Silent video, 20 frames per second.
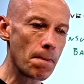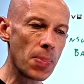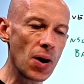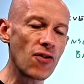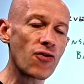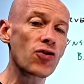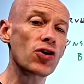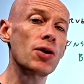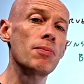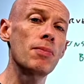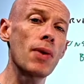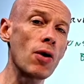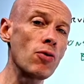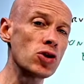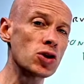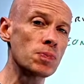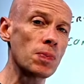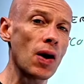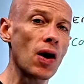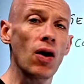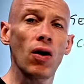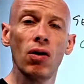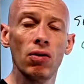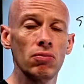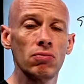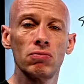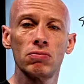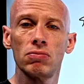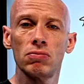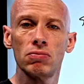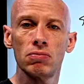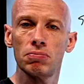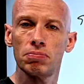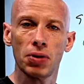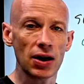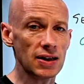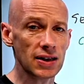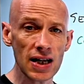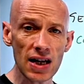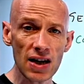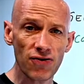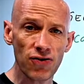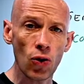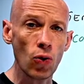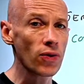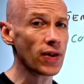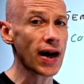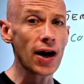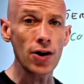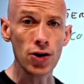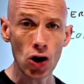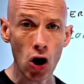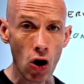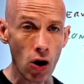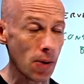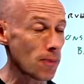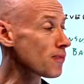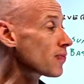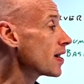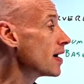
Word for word: but for the most part, by default, they are not.